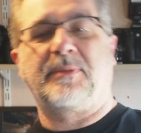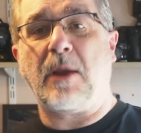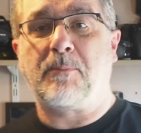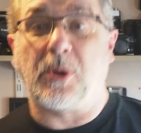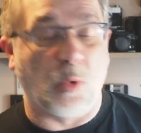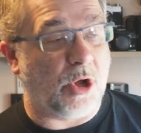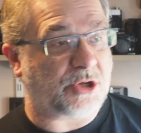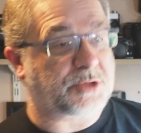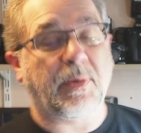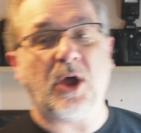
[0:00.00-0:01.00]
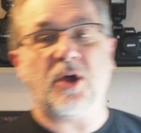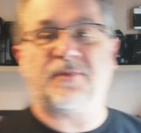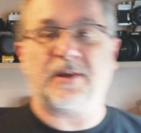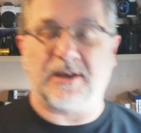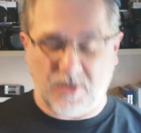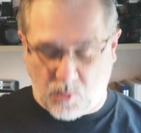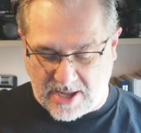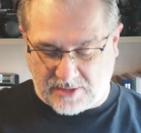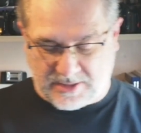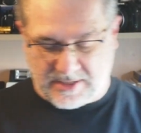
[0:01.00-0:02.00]
now, but it works perfectly
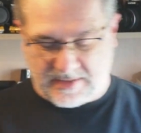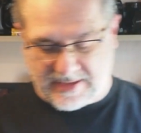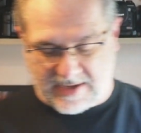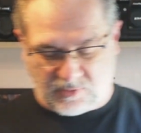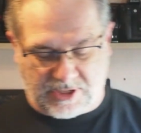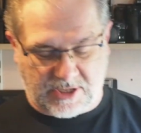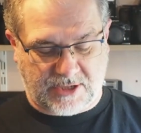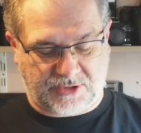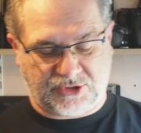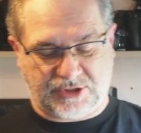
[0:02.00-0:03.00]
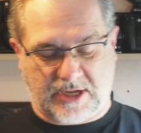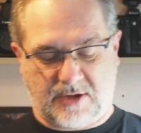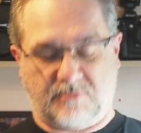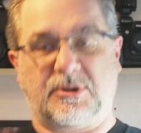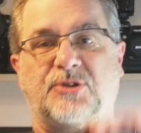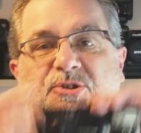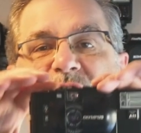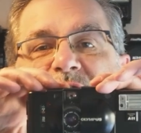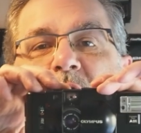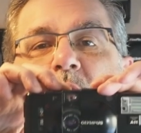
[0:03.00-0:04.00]
well in that regard, so it does
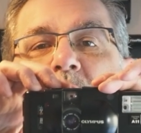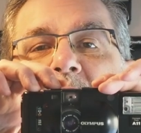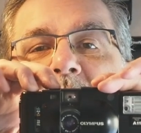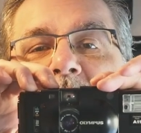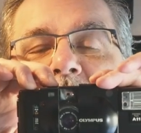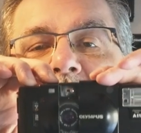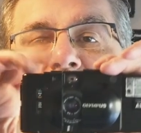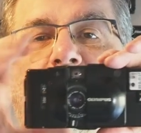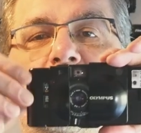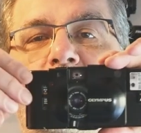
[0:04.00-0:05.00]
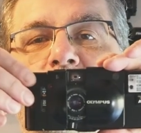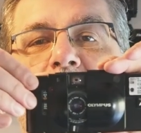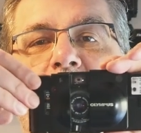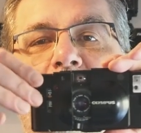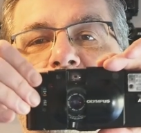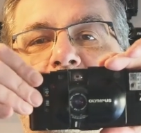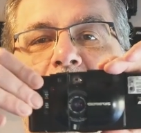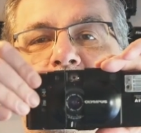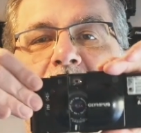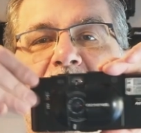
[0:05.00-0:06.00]
still work
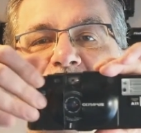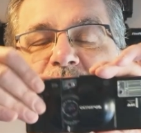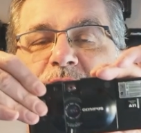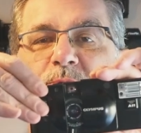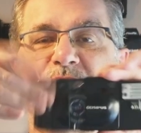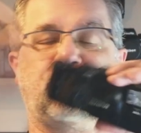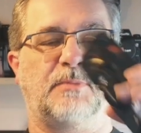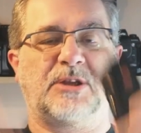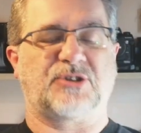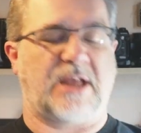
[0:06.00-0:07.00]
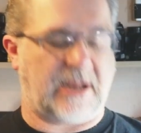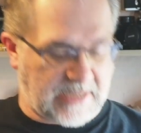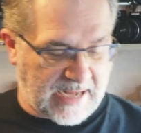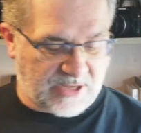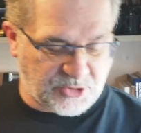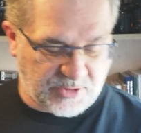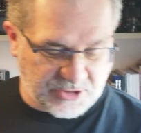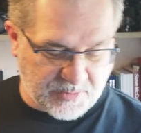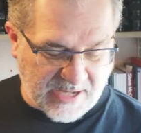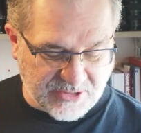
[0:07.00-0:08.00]
and shoots exactly as you'd
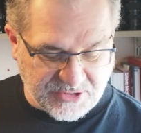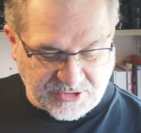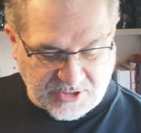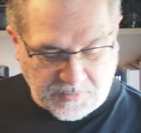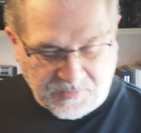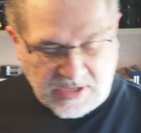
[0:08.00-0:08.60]
expect it to.